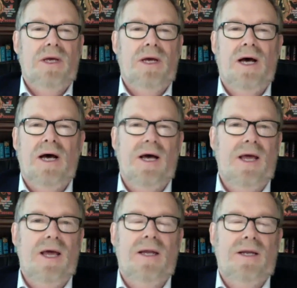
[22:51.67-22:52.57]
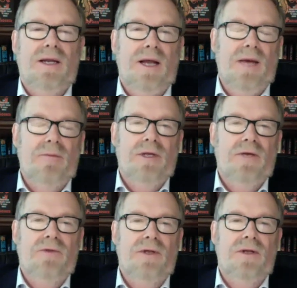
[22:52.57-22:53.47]
And I
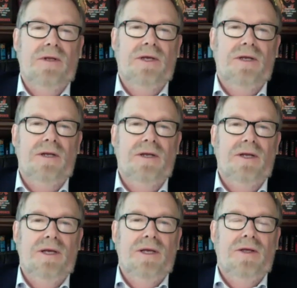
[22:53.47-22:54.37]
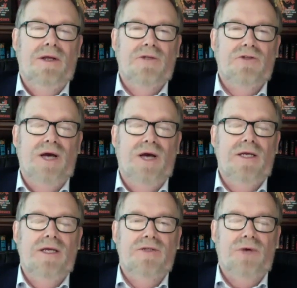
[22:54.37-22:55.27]
believe that China
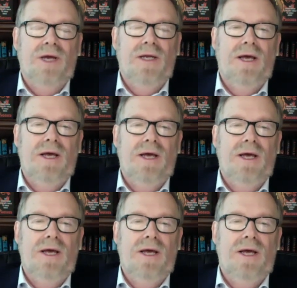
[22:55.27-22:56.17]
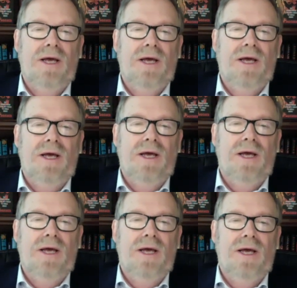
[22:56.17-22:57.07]
is right now
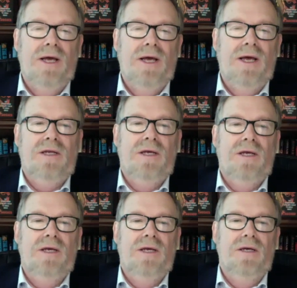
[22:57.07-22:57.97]
perfecting